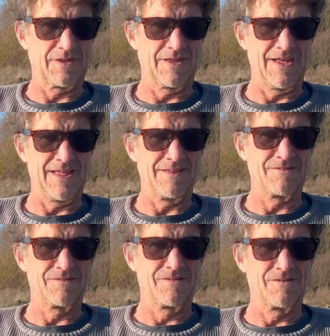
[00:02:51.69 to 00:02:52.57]

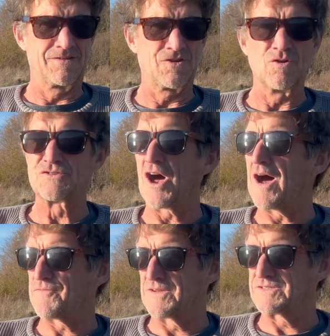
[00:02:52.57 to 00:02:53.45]
And Joe's
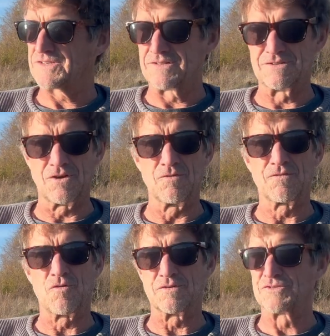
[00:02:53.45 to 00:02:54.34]
office, and Joe,
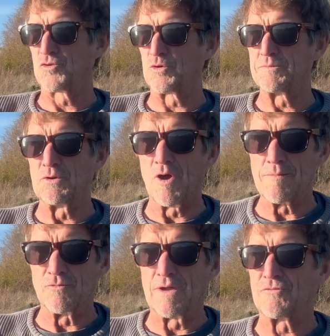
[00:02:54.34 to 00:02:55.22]
of course, is going to be
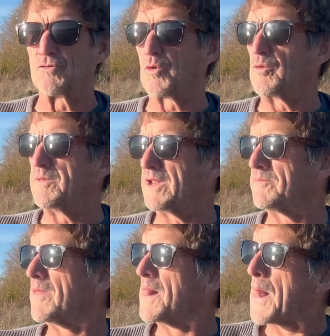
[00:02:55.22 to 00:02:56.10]
Robert Redford when we meet
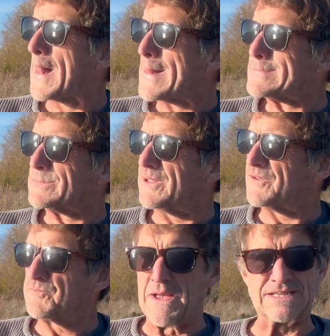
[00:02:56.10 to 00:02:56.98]
him,
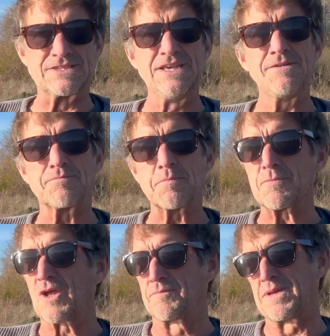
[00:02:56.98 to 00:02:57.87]
is messy,
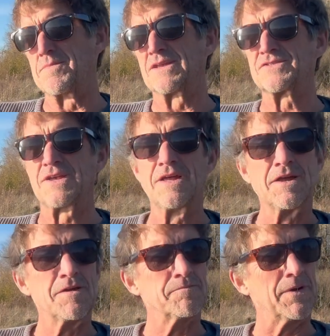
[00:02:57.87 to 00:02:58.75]
a bit messy,
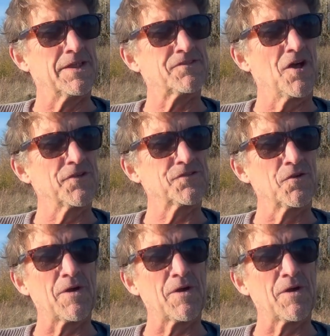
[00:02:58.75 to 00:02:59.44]
but it's also